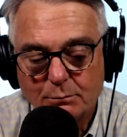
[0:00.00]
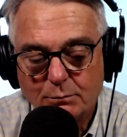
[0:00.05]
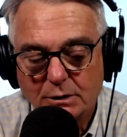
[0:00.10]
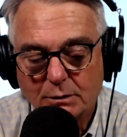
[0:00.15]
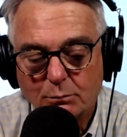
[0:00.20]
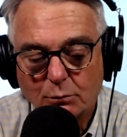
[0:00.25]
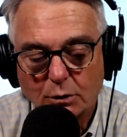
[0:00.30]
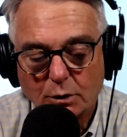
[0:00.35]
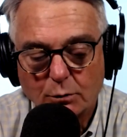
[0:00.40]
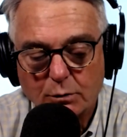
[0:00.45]
but
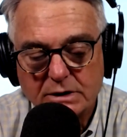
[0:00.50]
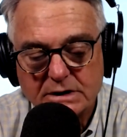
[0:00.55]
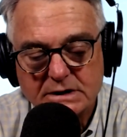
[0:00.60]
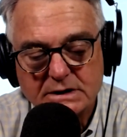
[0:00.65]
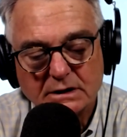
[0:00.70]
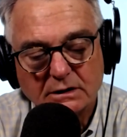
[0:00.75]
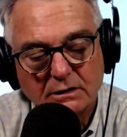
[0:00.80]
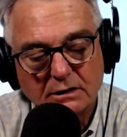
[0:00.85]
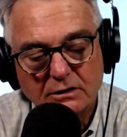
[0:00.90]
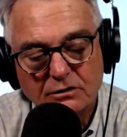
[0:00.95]
more
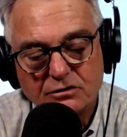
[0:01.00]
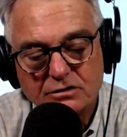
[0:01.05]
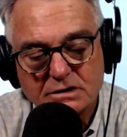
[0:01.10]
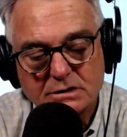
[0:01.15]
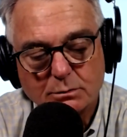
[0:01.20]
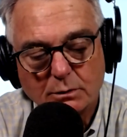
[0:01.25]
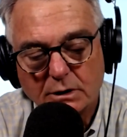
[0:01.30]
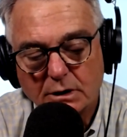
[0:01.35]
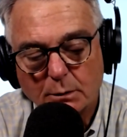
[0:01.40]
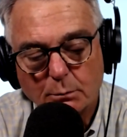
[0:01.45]
recently, she's
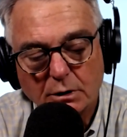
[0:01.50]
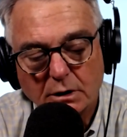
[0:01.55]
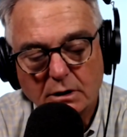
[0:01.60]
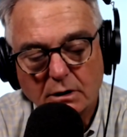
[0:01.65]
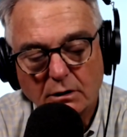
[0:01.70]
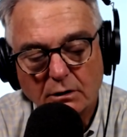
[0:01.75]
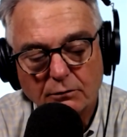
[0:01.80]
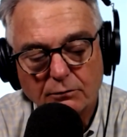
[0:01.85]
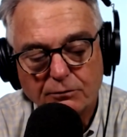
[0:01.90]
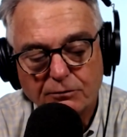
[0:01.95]
written a book
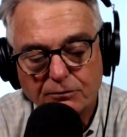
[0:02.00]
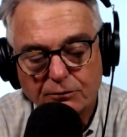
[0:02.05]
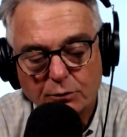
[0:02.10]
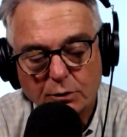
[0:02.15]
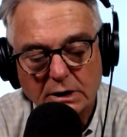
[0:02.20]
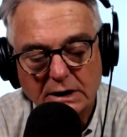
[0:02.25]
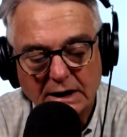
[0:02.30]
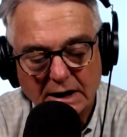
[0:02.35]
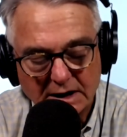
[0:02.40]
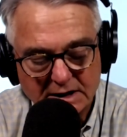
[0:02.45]
called
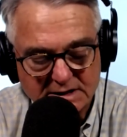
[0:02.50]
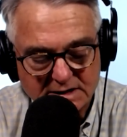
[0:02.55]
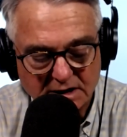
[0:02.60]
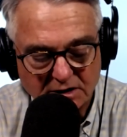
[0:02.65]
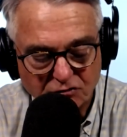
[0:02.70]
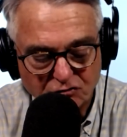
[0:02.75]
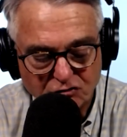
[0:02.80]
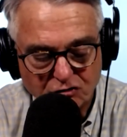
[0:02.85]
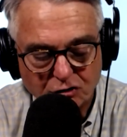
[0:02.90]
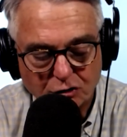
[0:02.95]
Free as a
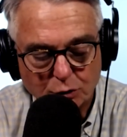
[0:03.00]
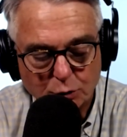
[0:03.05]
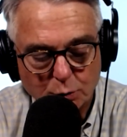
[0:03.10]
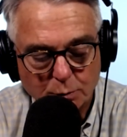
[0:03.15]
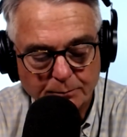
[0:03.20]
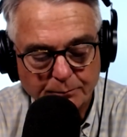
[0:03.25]
Jew,